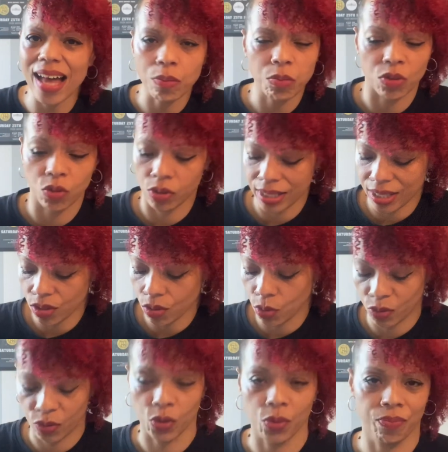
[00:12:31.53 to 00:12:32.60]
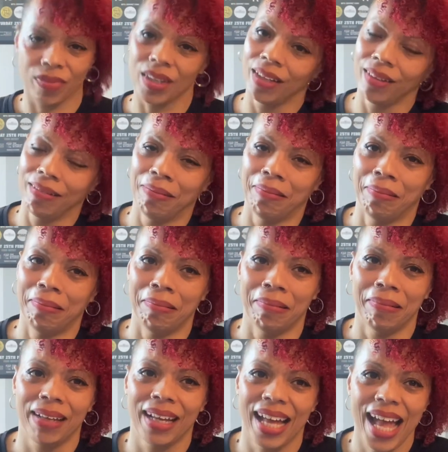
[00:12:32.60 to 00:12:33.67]
Oh, it's awful.
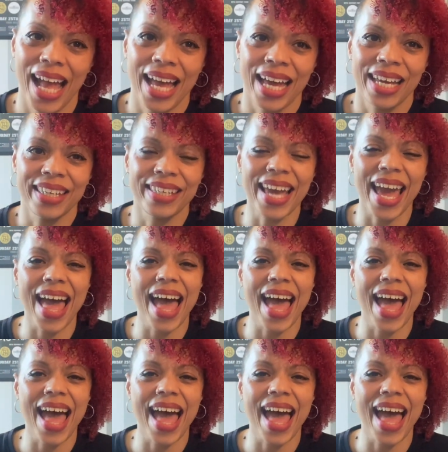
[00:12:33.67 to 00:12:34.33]
Yeah.